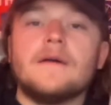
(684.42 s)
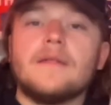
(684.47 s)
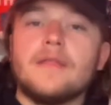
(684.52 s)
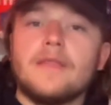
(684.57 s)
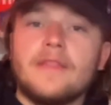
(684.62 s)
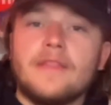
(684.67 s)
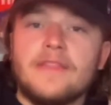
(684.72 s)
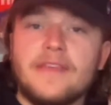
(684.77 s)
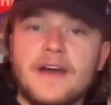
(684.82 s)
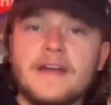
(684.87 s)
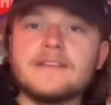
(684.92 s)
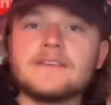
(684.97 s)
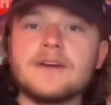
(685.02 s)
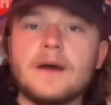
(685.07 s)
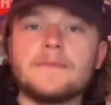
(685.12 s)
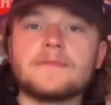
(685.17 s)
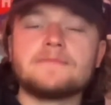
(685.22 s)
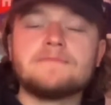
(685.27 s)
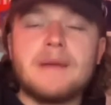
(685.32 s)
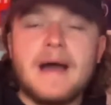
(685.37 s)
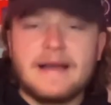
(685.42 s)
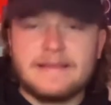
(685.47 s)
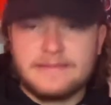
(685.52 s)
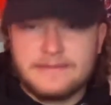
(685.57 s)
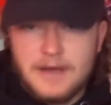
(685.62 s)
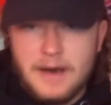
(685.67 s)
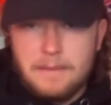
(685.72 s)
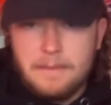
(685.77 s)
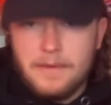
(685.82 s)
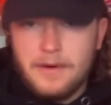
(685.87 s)
Then comes Matt
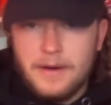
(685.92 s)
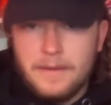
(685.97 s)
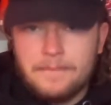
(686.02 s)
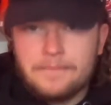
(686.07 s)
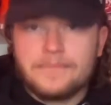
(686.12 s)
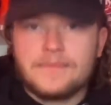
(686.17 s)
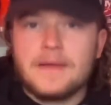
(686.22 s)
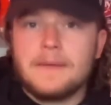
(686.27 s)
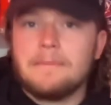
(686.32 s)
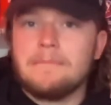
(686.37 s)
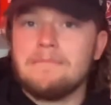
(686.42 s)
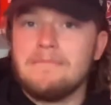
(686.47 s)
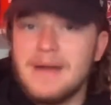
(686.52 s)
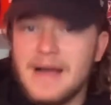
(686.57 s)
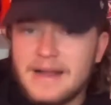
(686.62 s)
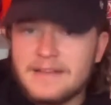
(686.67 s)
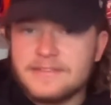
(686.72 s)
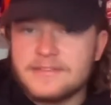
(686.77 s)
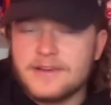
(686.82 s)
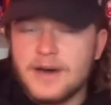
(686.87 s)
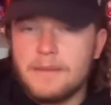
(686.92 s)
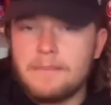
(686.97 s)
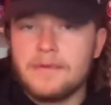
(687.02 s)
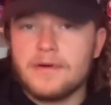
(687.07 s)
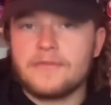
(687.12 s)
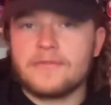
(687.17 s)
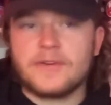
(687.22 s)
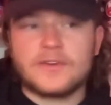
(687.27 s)
Dumba. Matt Dumba, for